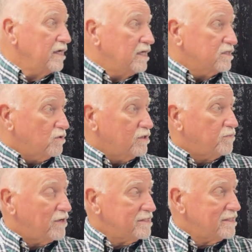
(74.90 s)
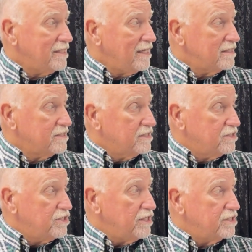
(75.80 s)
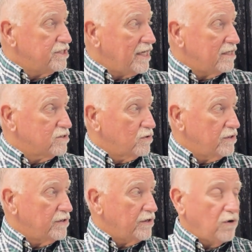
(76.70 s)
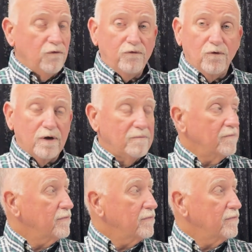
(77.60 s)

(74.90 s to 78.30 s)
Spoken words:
So in the present tense, the G to J is only the yo form.